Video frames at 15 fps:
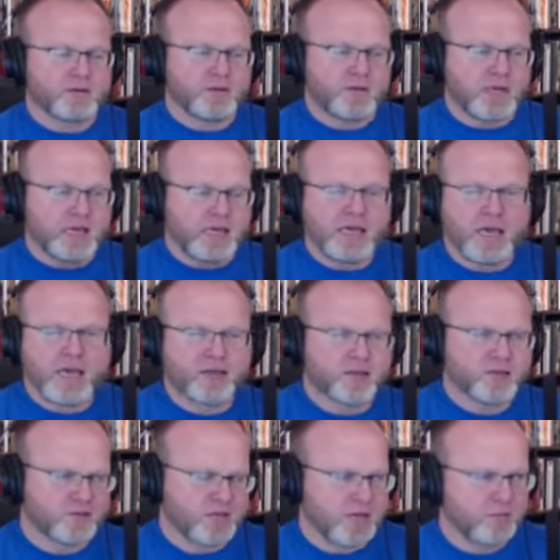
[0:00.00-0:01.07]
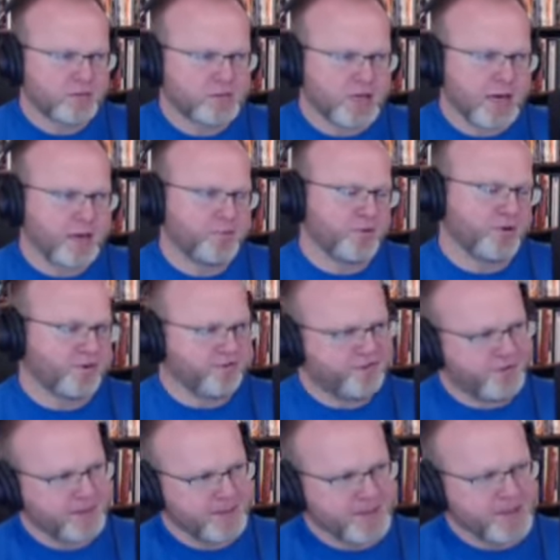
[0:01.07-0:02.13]
He had the same type
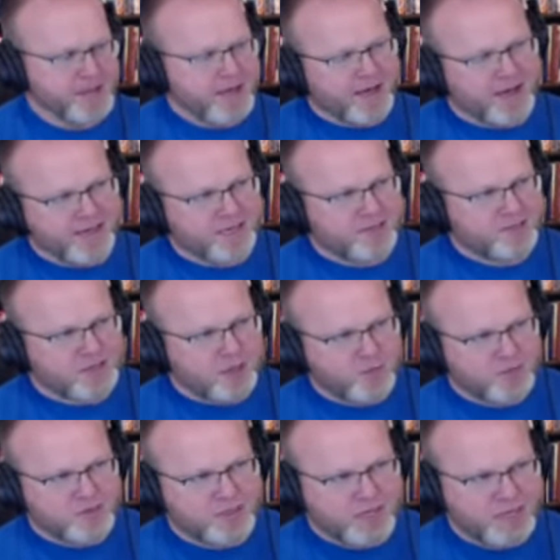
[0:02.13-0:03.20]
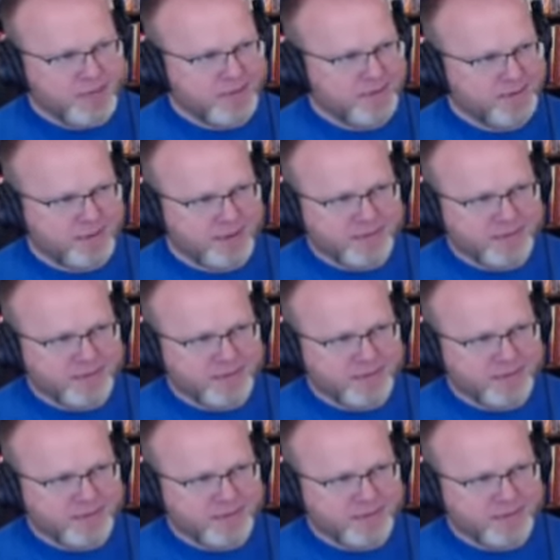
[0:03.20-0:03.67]
of, I guess I would say,